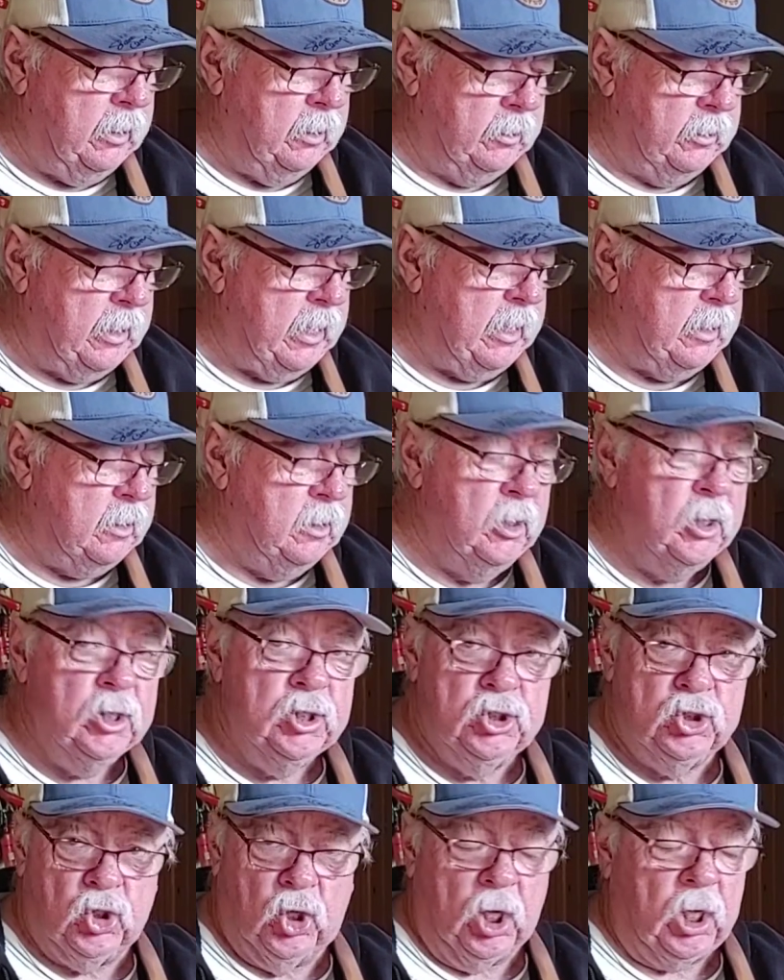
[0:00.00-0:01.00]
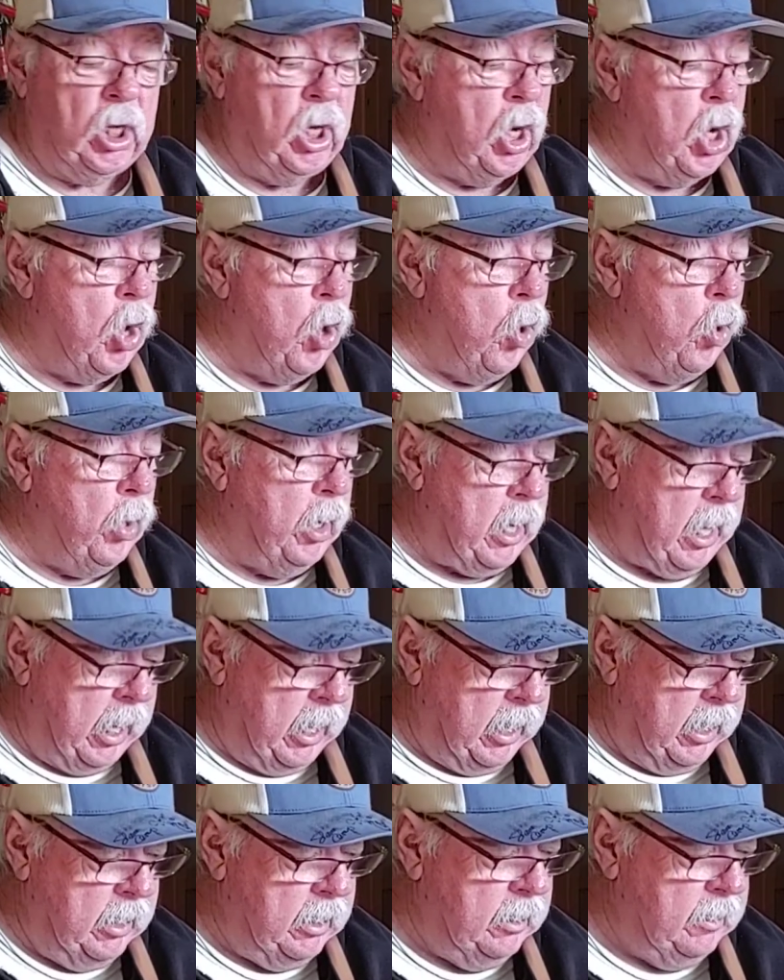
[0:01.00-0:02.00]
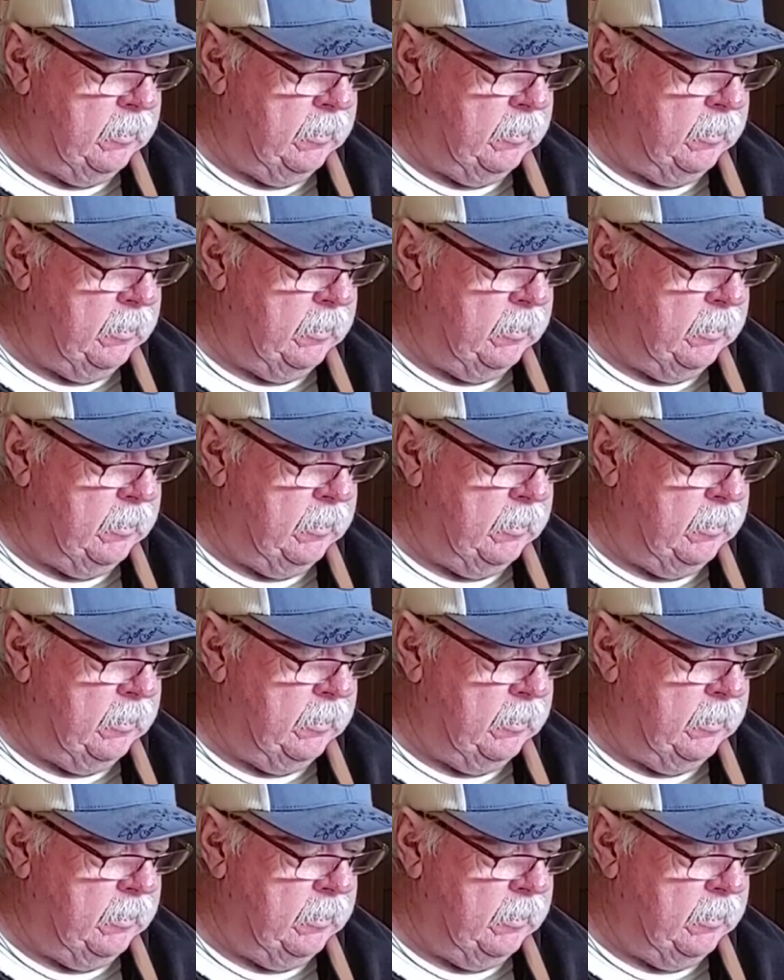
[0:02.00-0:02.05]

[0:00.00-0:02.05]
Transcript: of that truckload of hay.